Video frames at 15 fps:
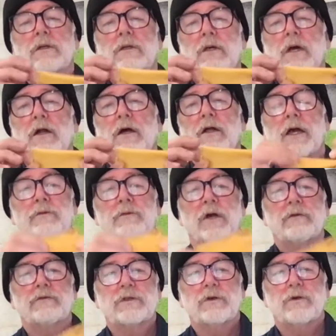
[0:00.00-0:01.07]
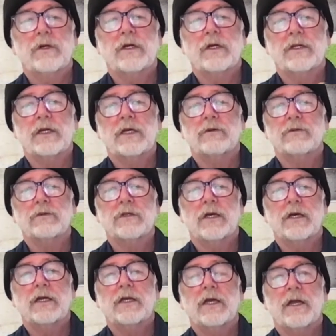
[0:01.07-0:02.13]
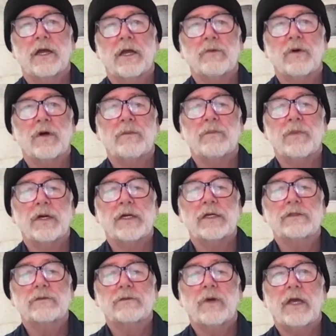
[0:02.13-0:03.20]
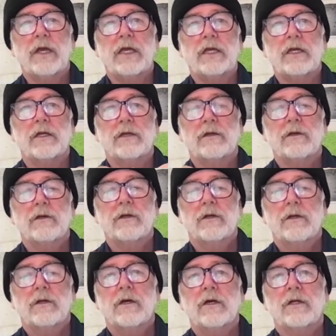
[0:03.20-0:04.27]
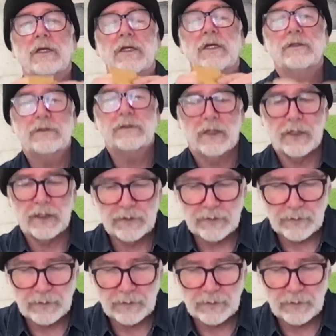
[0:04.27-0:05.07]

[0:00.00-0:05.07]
got all that rough sewing on the outside, and I want my suede on the inside.